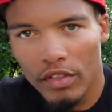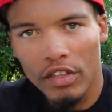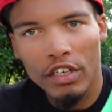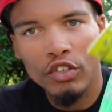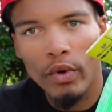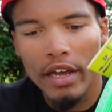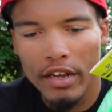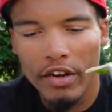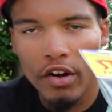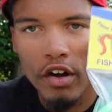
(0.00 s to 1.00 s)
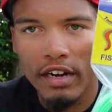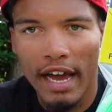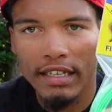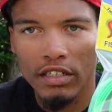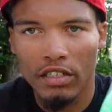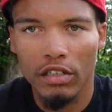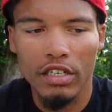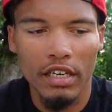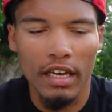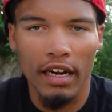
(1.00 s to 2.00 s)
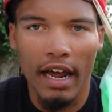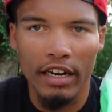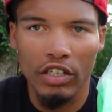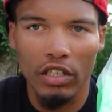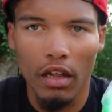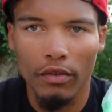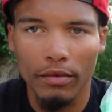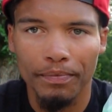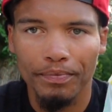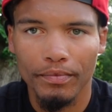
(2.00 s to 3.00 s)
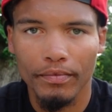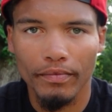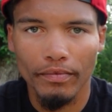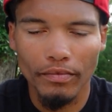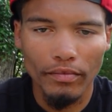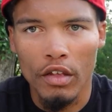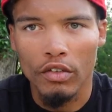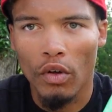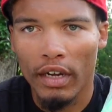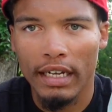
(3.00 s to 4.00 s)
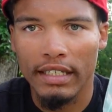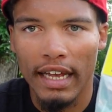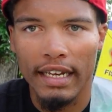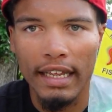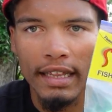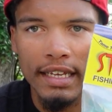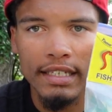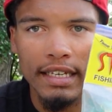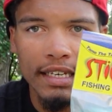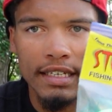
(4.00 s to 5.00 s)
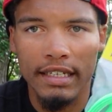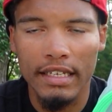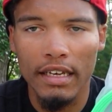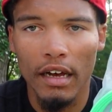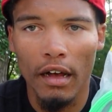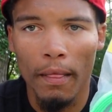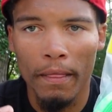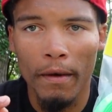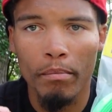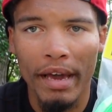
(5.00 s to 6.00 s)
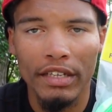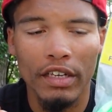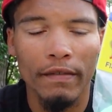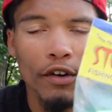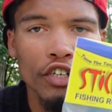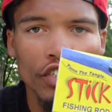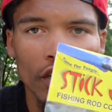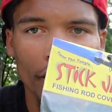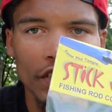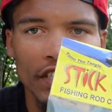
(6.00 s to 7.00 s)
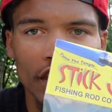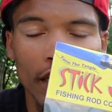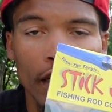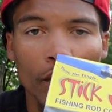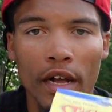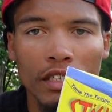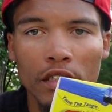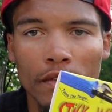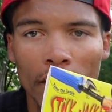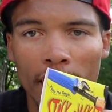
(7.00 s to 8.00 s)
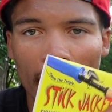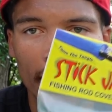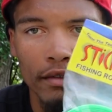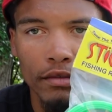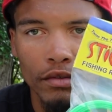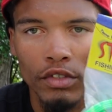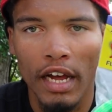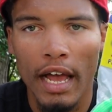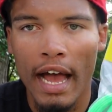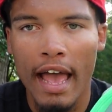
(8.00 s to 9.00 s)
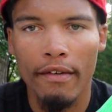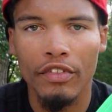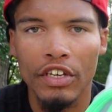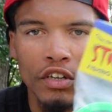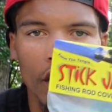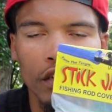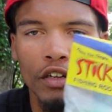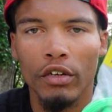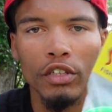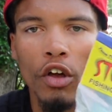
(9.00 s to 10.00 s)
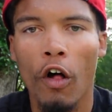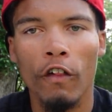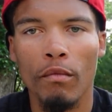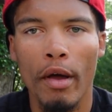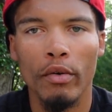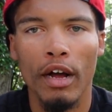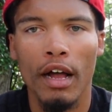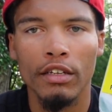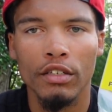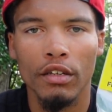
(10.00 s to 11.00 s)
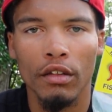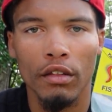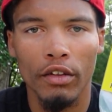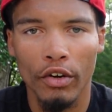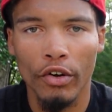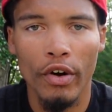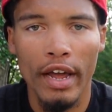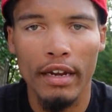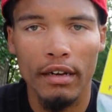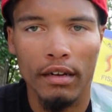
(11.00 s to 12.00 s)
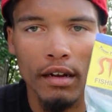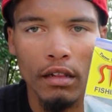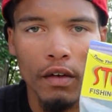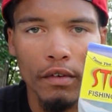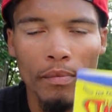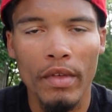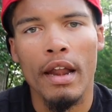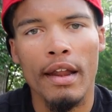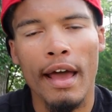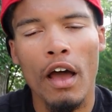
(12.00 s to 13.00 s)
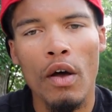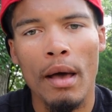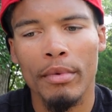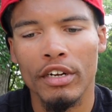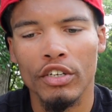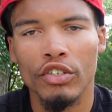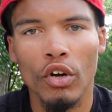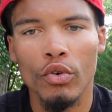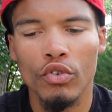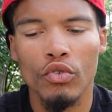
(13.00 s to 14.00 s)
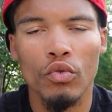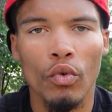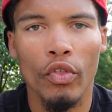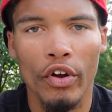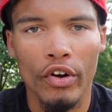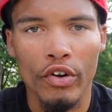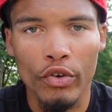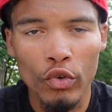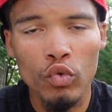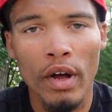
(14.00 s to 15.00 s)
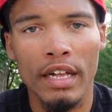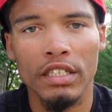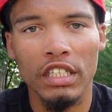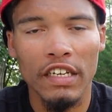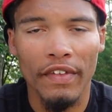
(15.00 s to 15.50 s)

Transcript: These right here are nice and sleek, and I just love them. So like I said, this is the basic version of the stick jacket rod sleeve. Again, I have these on literally all of my rods. They're great. I love them. Now I'm gonna show you their new rod sleeve.